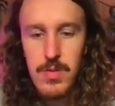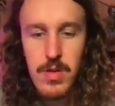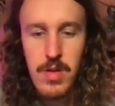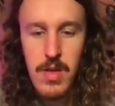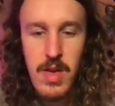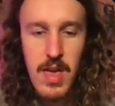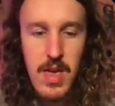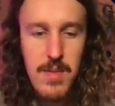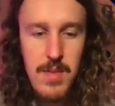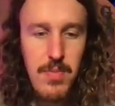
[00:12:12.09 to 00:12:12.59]
the
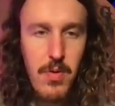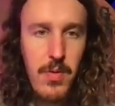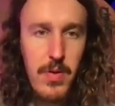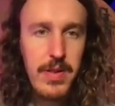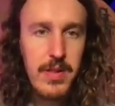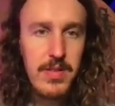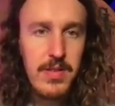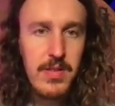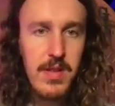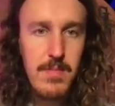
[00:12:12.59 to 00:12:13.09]
key
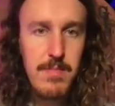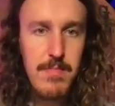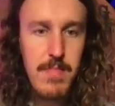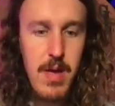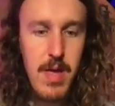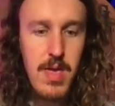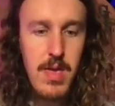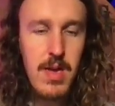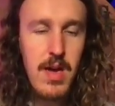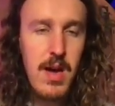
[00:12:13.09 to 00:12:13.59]
points that
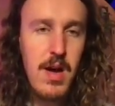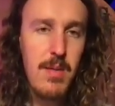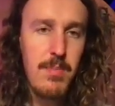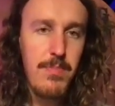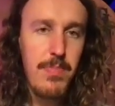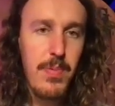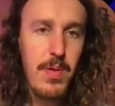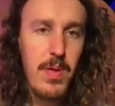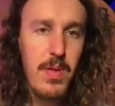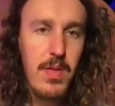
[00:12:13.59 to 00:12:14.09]
make
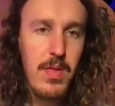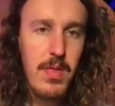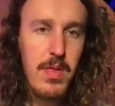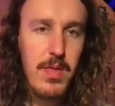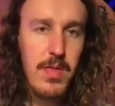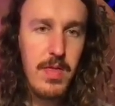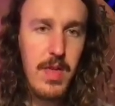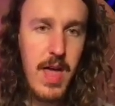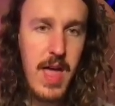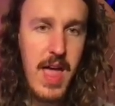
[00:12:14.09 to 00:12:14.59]
up
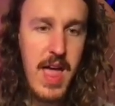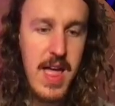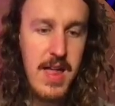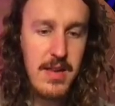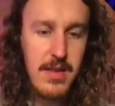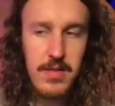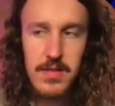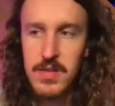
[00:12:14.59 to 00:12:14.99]
the head.